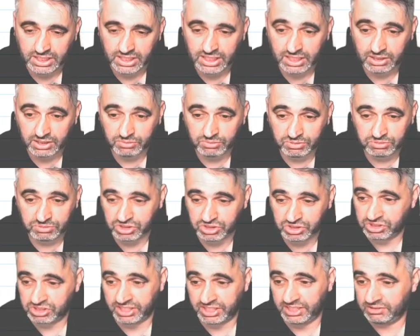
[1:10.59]
we would just
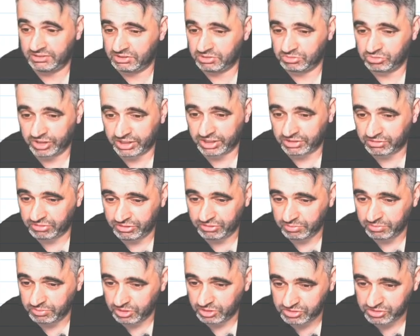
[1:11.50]
say subtract 3 from
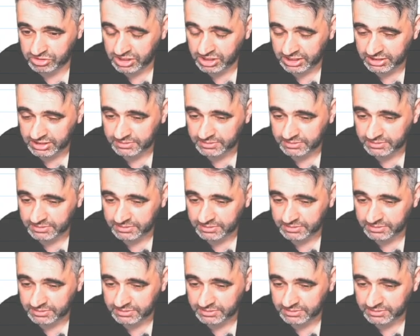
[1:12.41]
both sides.